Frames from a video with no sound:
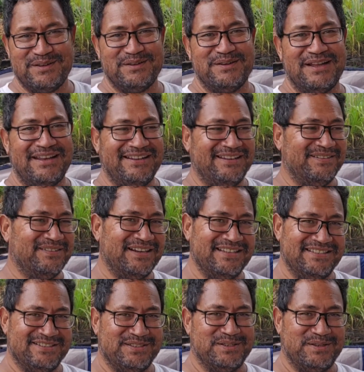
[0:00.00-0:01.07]
oh, I'll eat
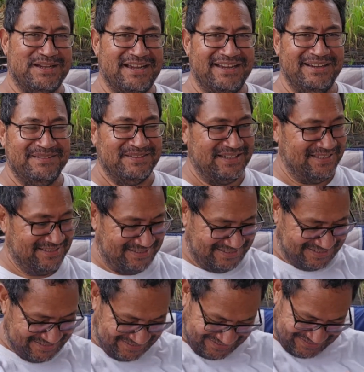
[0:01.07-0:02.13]
rice, so I ate
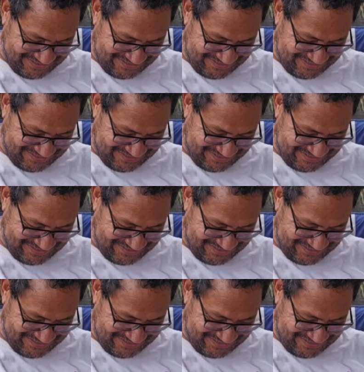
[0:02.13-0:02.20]
rice.